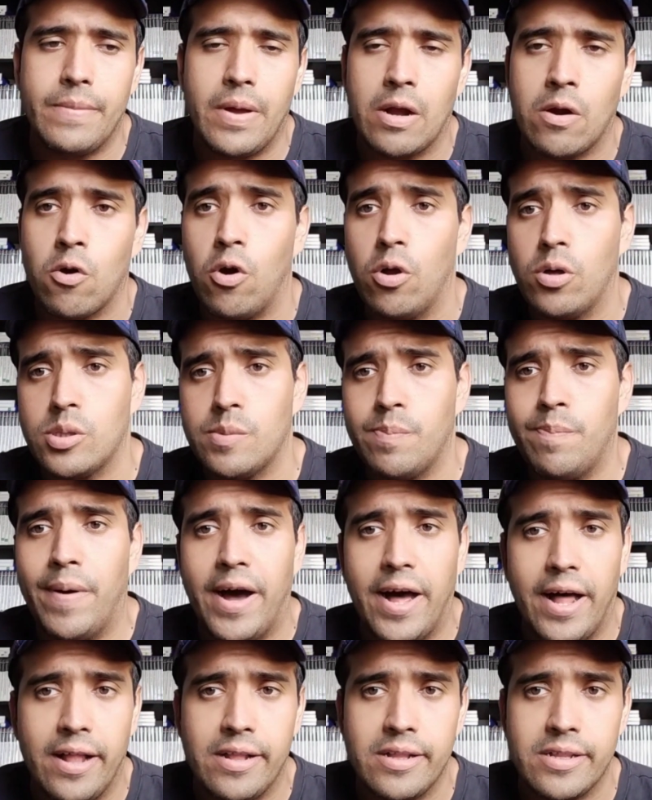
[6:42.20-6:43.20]
across
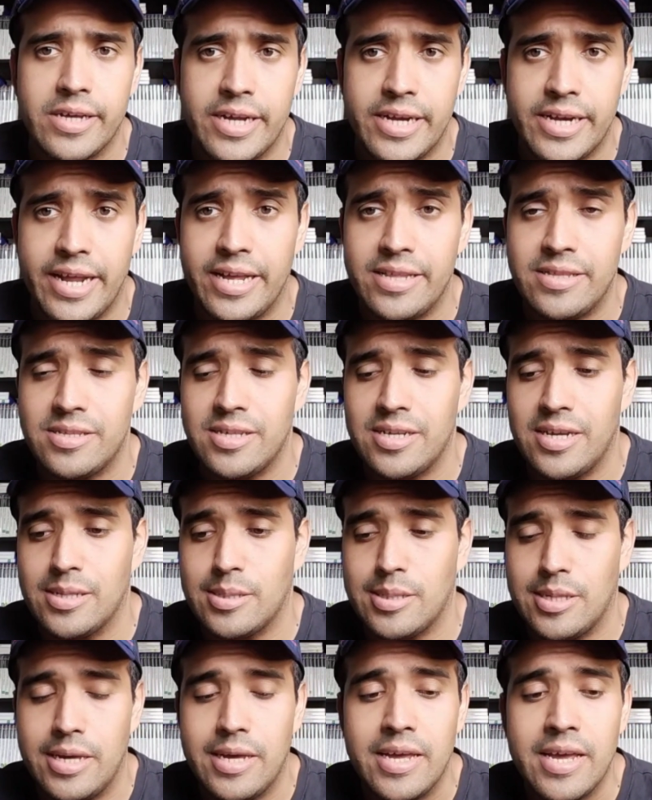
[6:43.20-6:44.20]
PAL and
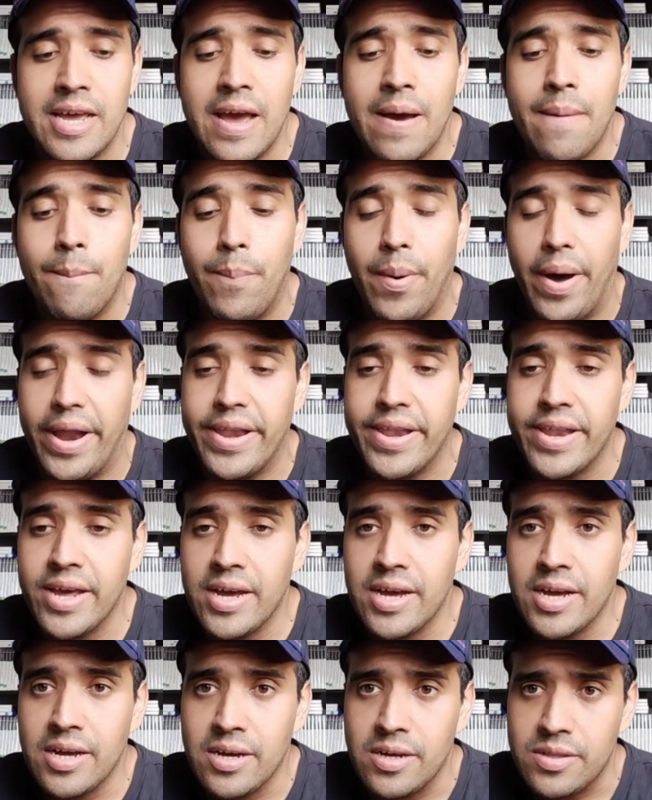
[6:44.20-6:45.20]
Ncaa, but
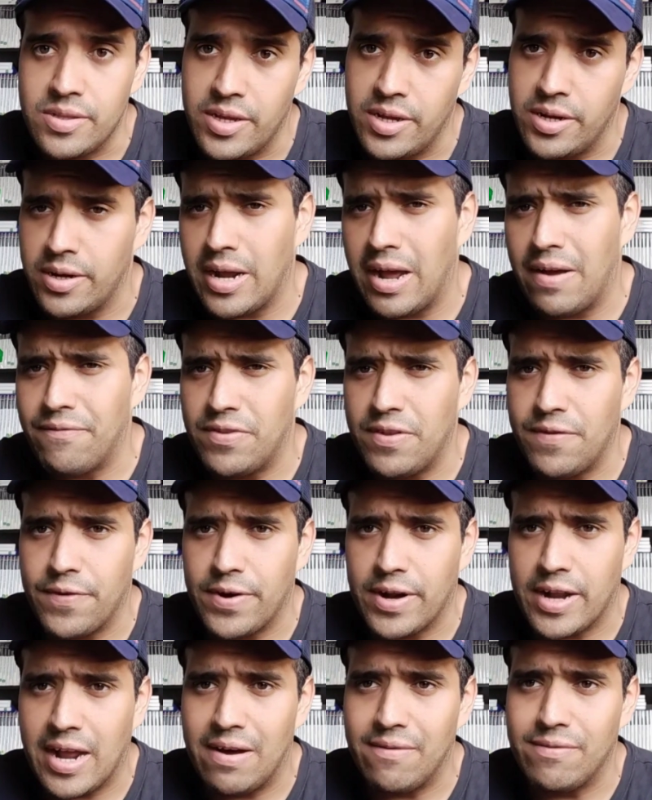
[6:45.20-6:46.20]
they have
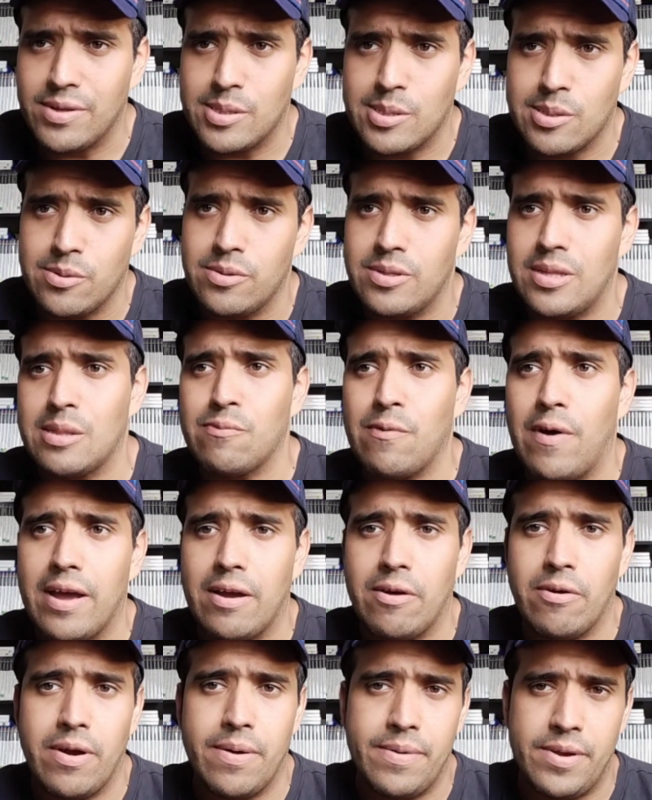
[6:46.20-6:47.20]
different covers, so that's
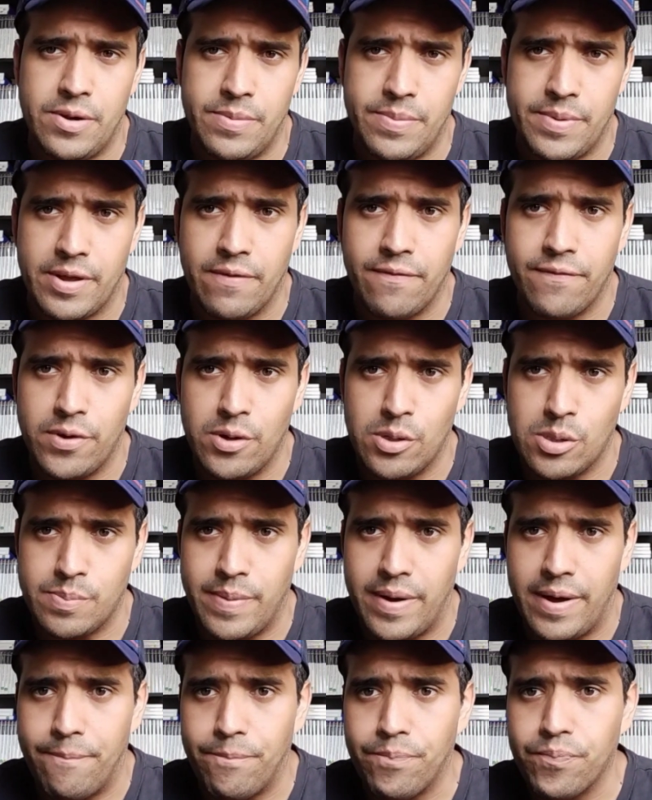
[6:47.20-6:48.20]
why I got a little bit
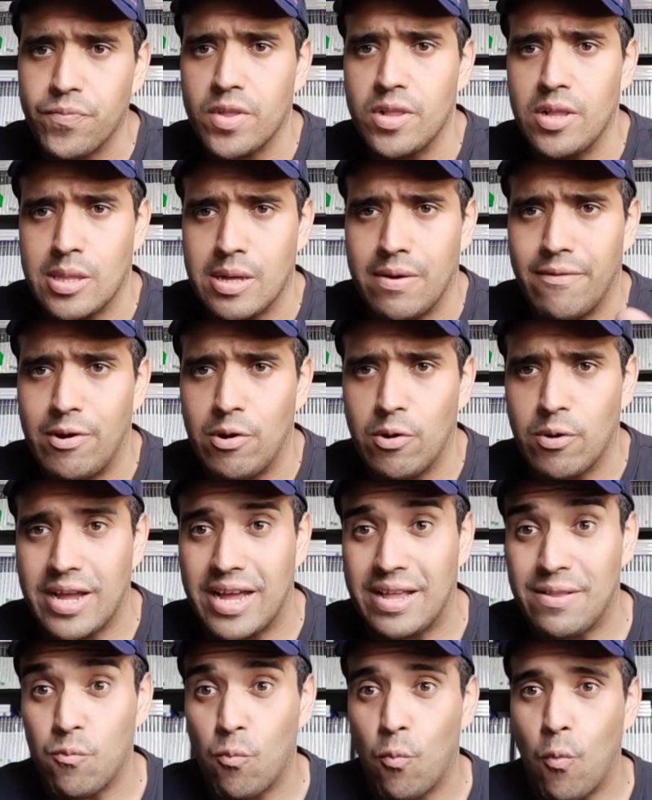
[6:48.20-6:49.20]
confused. But let's have a
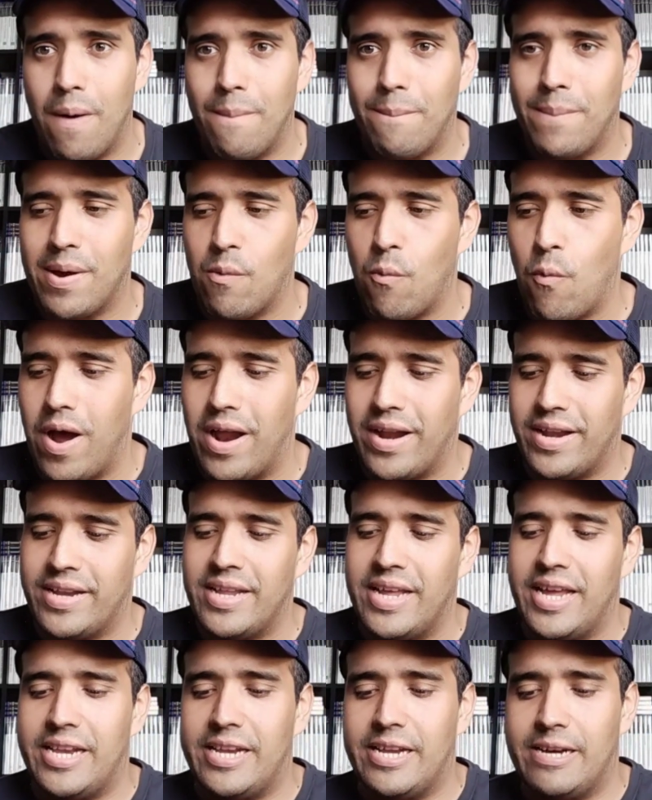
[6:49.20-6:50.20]
look at one by
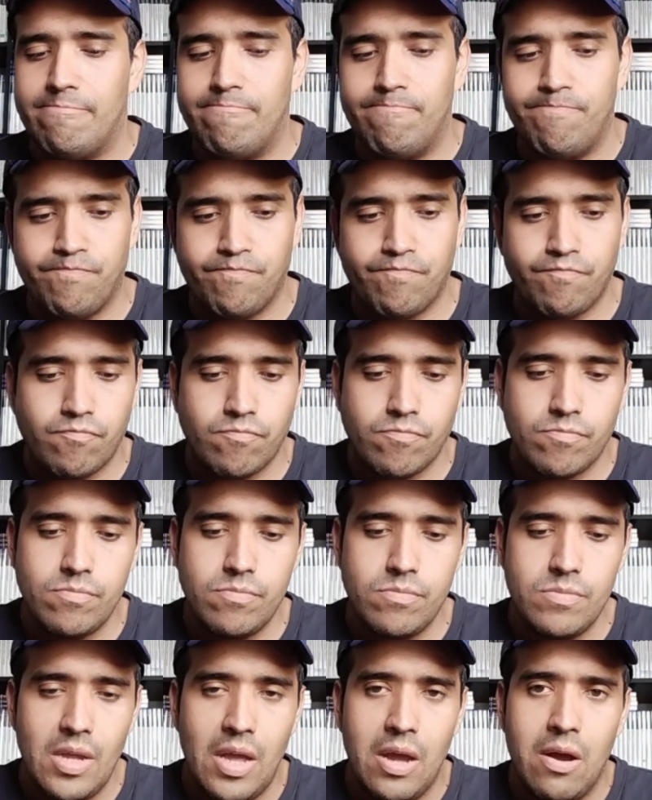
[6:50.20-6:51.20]
one, and I'll
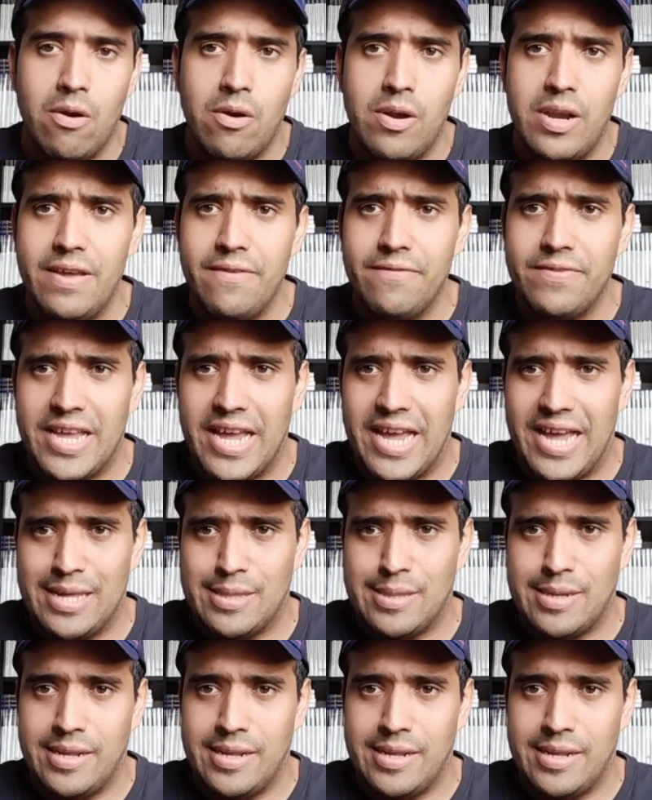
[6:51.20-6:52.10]
leave the